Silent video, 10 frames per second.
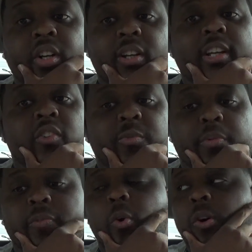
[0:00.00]
liquids
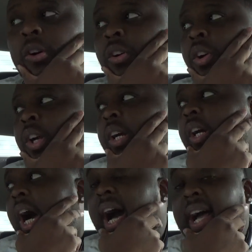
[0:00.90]
before.
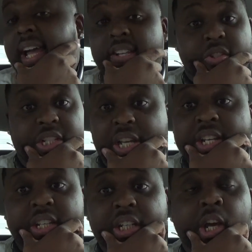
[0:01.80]
I actually
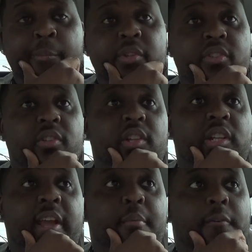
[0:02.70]
didn't. Up until the
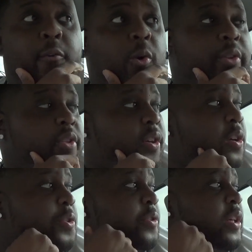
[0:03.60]
day before the
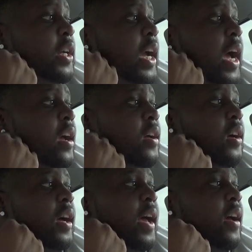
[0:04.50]
surgery,
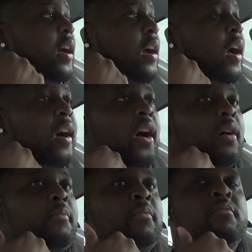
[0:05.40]

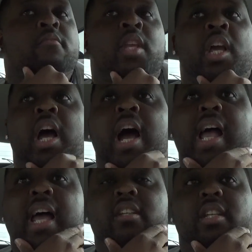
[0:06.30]
I
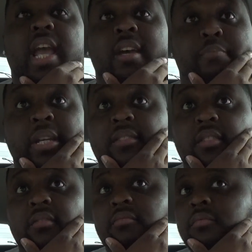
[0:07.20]
actually had
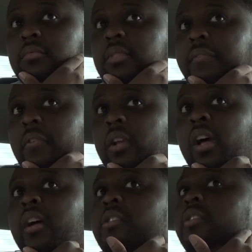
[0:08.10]
pizza for
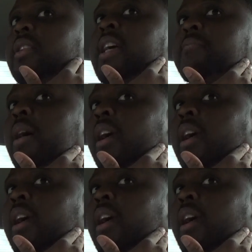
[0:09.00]
lunch as my